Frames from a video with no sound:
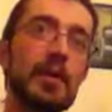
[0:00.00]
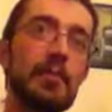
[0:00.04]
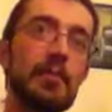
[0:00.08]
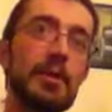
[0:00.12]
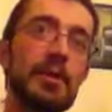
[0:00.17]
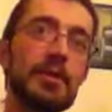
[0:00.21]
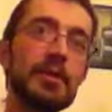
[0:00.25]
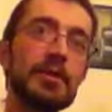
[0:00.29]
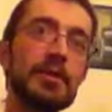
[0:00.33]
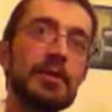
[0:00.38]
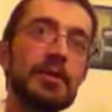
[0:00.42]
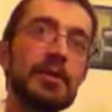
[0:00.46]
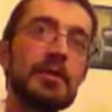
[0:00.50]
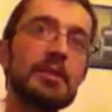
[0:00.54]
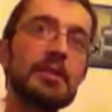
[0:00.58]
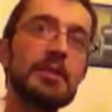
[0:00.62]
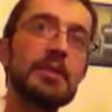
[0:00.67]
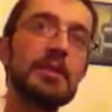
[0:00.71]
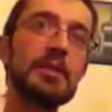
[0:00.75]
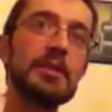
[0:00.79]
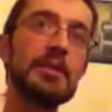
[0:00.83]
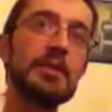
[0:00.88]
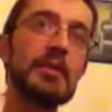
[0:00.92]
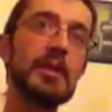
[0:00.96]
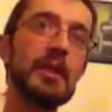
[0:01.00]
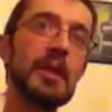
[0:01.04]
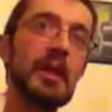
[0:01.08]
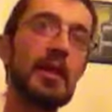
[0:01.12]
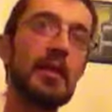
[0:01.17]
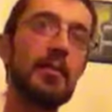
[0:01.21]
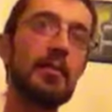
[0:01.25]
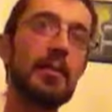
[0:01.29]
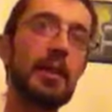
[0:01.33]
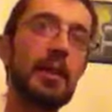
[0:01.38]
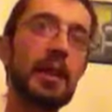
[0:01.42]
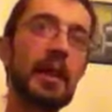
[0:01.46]
Middleton.
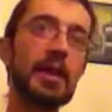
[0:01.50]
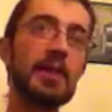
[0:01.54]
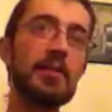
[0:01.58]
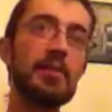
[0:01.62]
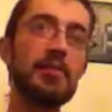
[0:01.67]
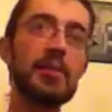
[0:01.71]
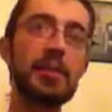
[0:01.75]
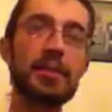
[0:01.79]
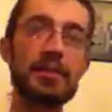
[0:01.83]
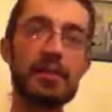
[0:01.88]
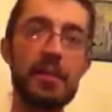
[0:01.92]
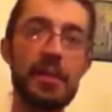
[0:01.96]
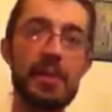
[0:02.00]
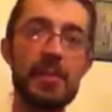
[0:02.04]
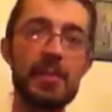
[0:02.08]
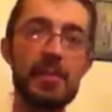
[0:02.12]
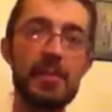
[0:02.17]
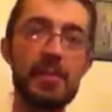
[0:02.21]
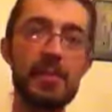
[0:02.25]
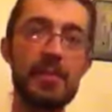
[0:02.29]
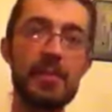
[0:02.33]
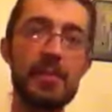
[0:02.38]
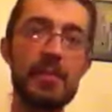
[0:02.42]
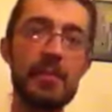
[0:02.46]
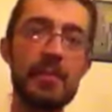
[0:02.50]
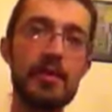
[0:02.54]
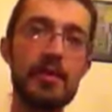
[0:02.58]
I had the Prince Albert,